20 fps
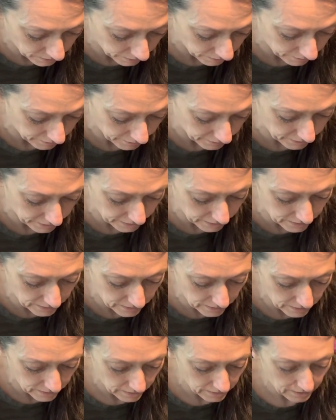Oh, there it
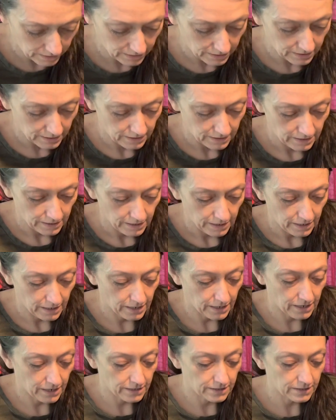is.
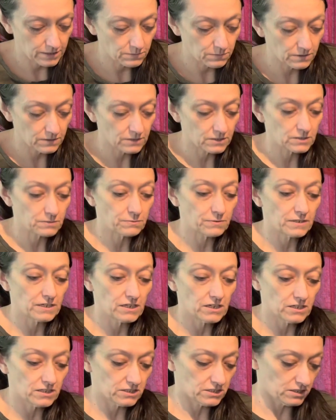And this one looks pretty
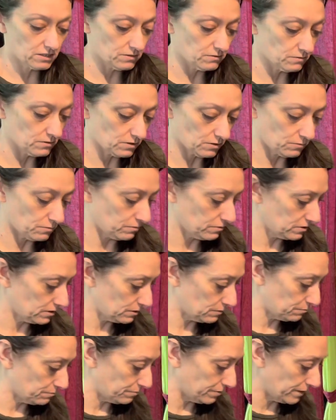good too, so
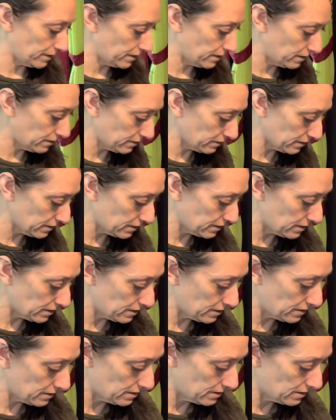just plant her in
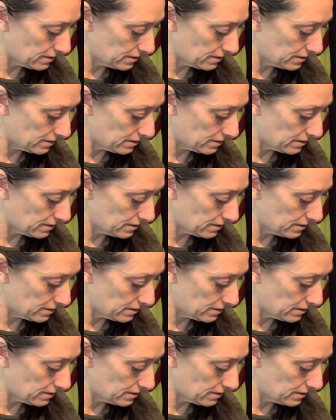there.